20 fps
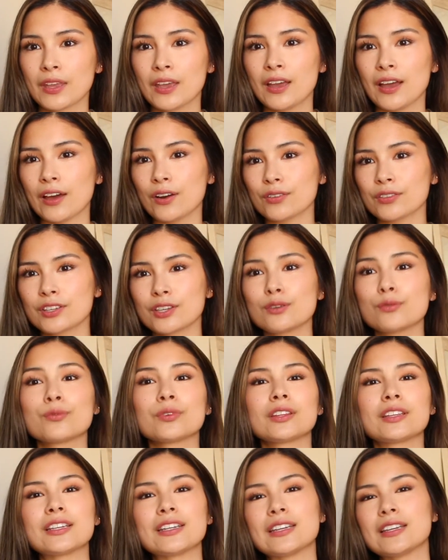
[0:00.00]
I don't think you
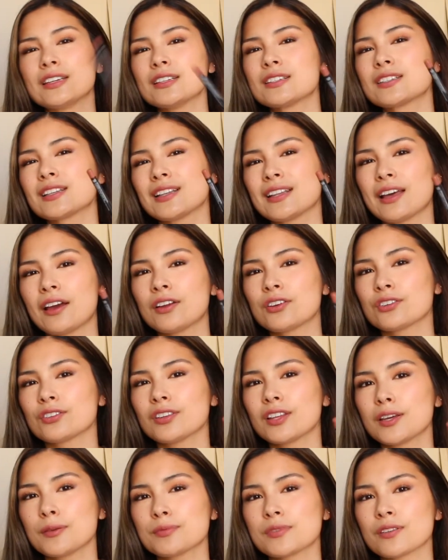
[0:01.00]
really need to line your
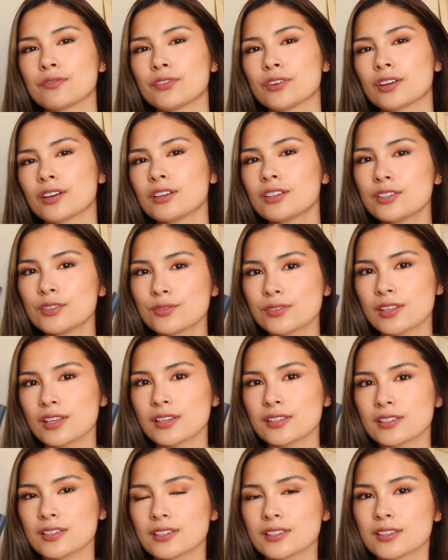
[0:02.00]
lips if you're gonna use
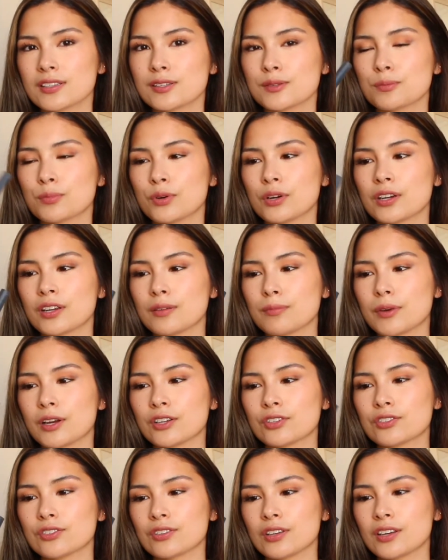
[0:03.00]
this because this is pretty
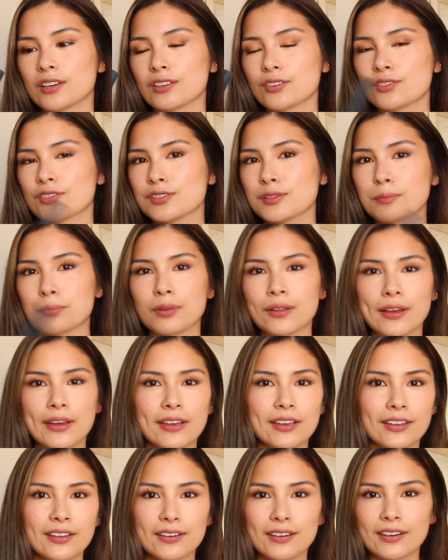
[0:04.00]
much like you just apply
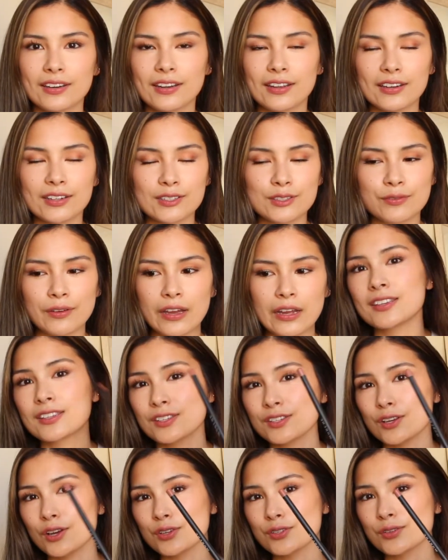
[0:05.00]
it and it's fine. This is
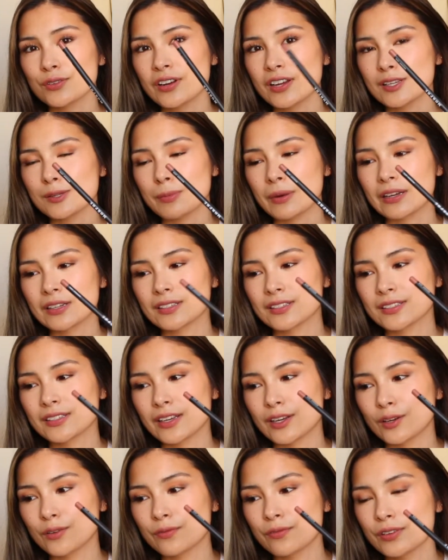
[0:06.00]
also nice by
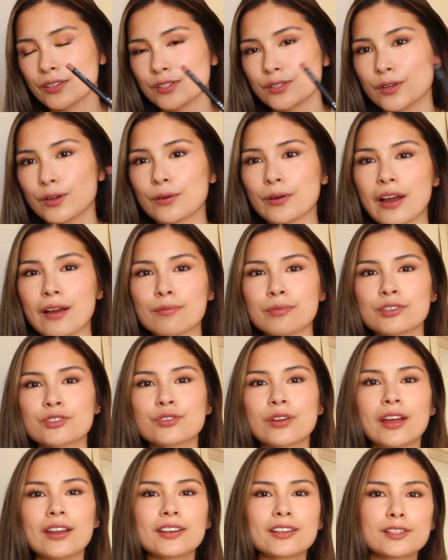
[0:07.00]
itself, so I've been
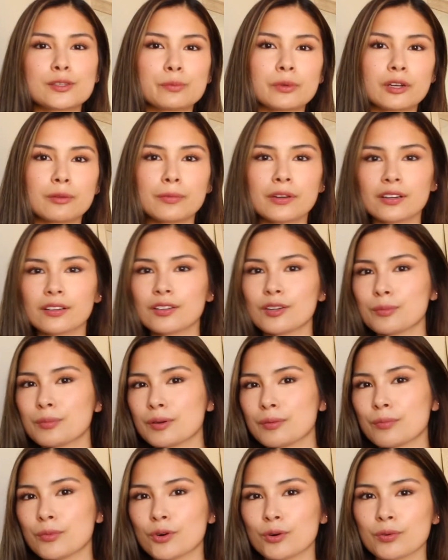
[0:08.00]
trying to experiment a little bit
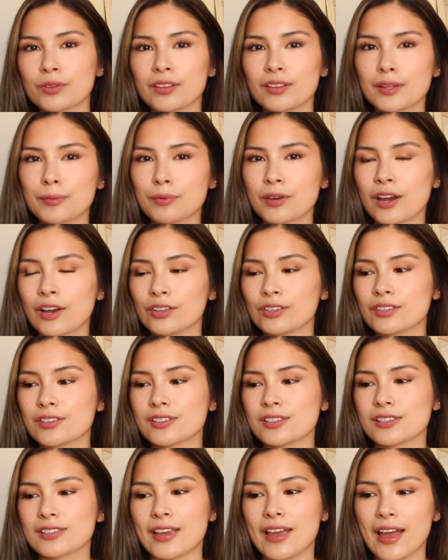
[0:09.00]
more with lip colors
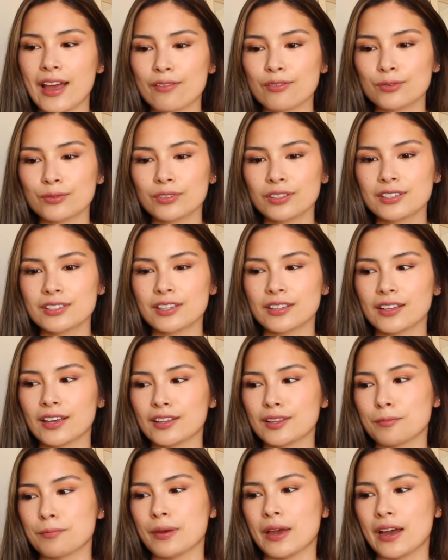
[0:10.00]
because I haven't really done that in
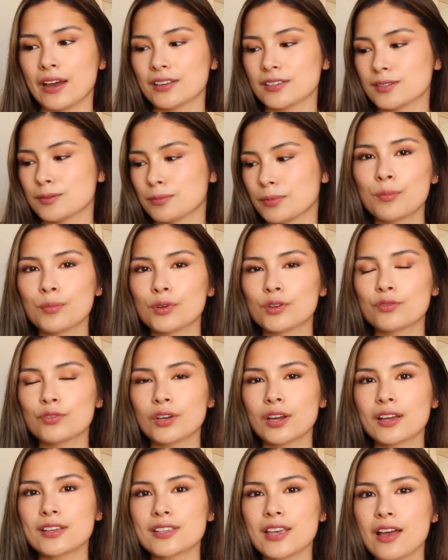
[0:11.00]
the past, but if you
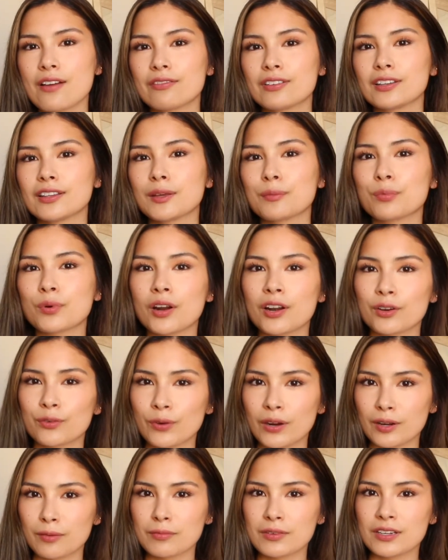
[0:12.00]
guys have any lip product
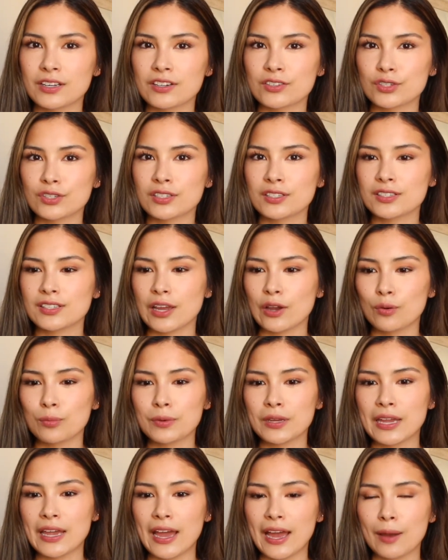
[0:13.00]
recommendations, I'll
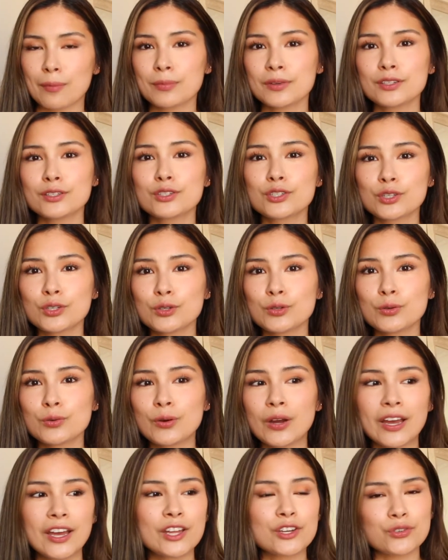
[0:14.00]
be happy to
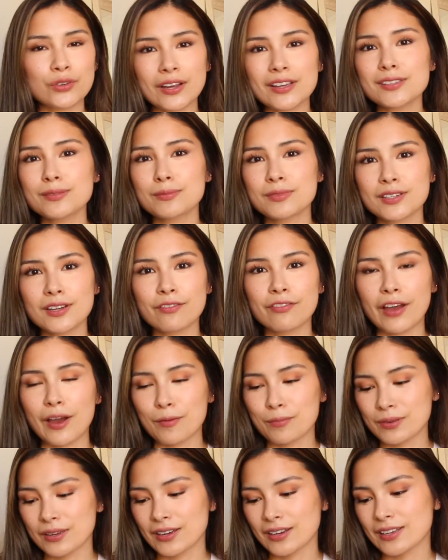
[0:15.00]
try some stuff out
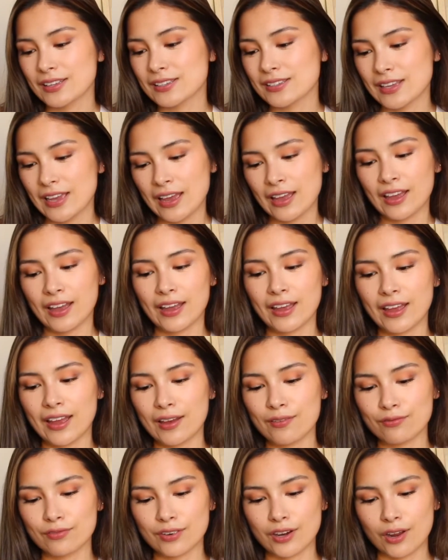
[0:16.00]
because I
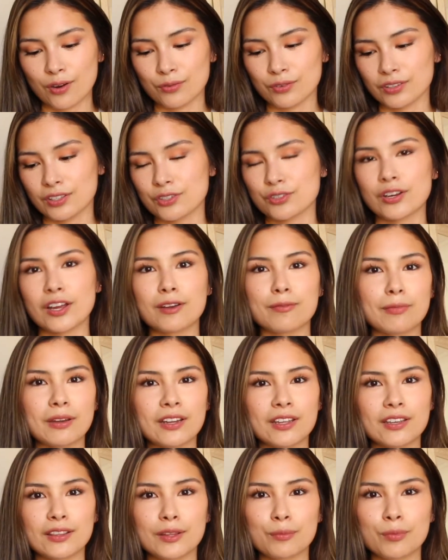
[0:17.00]
have not really tried
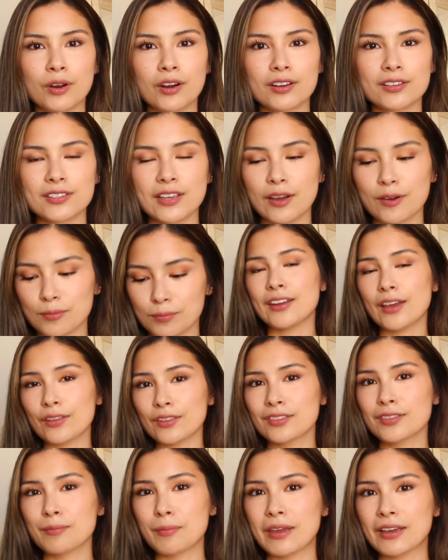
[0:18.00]
many lip products out. Now
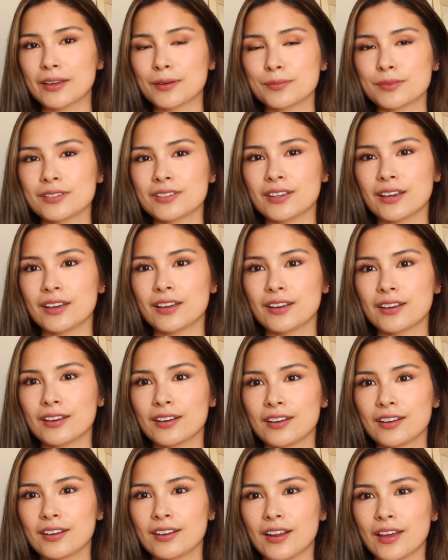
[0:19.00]
that the makeup's done,
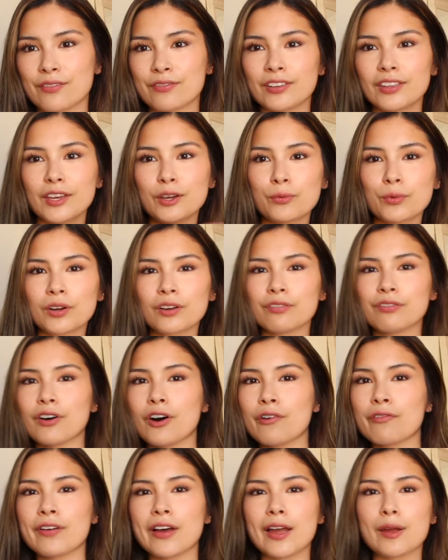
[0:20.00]
I feel like we're a
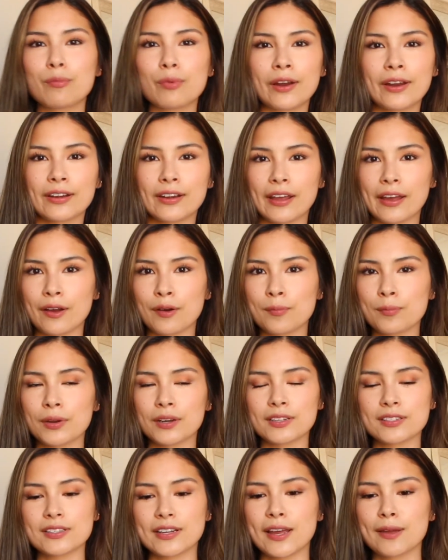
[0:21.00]
fall vibe right now, but
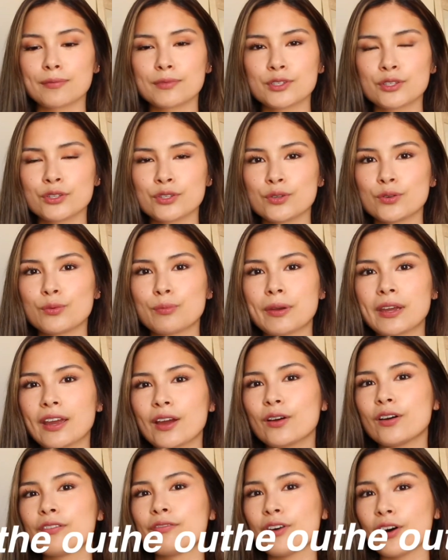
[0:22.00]
it's time to pick out
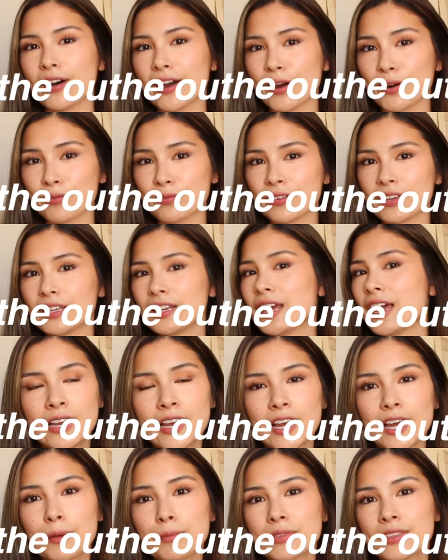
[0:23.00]
a fall outfit.
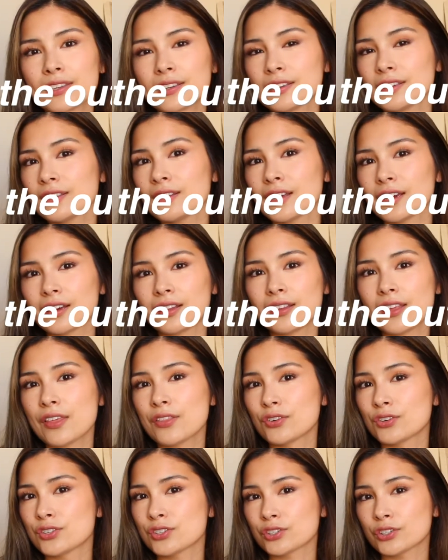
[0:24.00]
I'm thinking like a
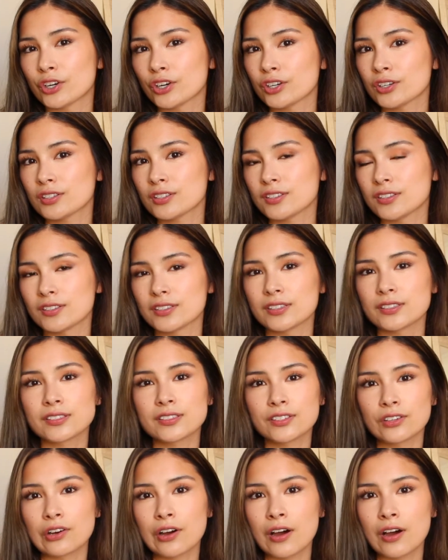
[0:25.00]
leather skirt since it's still